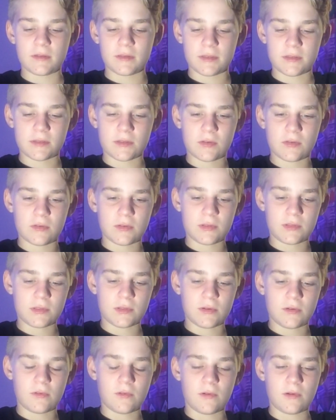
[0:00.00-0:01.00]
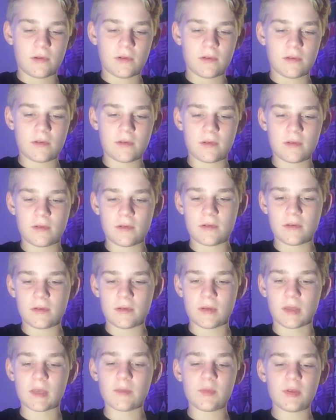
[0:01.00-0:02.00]
Let's go, let's go.
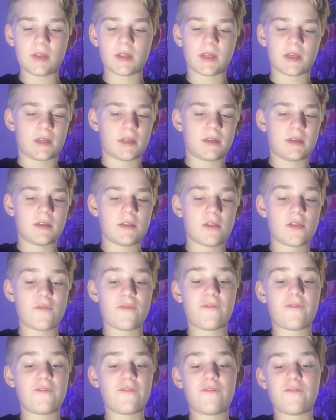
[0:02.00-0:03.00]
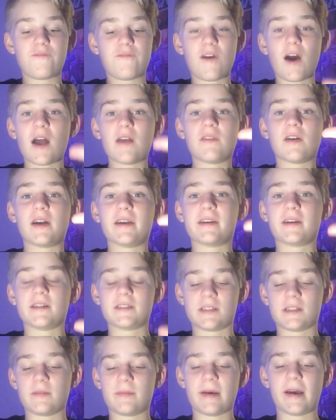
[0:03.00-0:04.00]
Give me like five
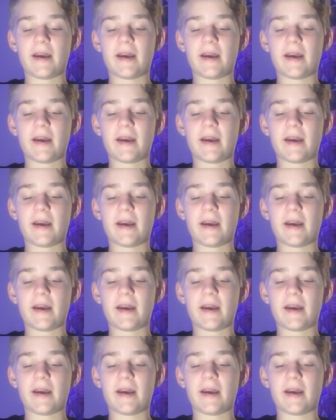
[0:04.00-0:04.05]
icons in a